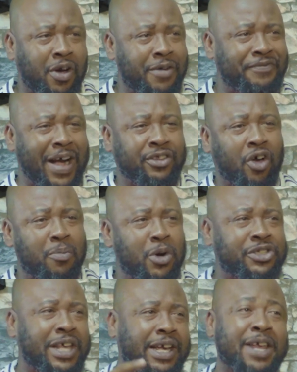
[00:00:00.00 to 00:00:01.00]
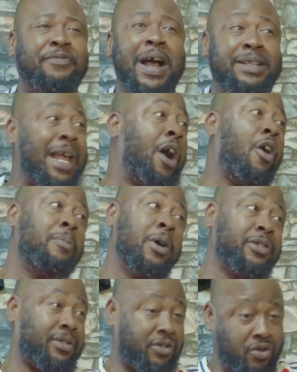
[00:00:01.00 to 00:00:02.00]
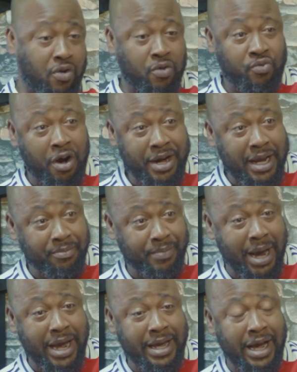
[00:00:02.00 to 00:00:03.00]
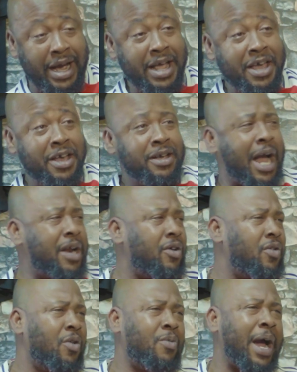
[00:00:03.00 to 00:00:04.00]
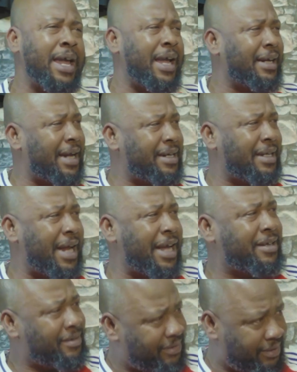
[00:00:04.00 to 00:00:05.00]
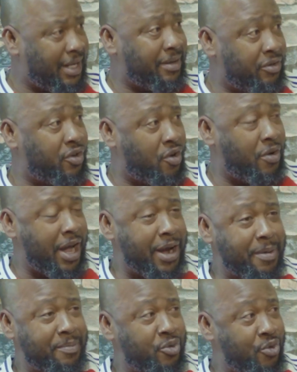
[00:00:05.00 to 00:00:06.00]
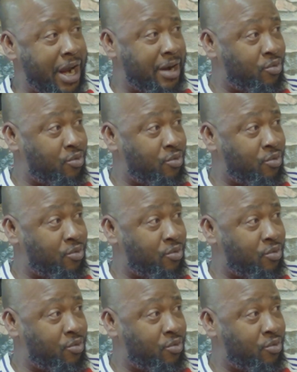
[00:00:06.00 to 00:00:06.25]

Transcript: in fact, they're almost, running by... I don't know why England, they like still, when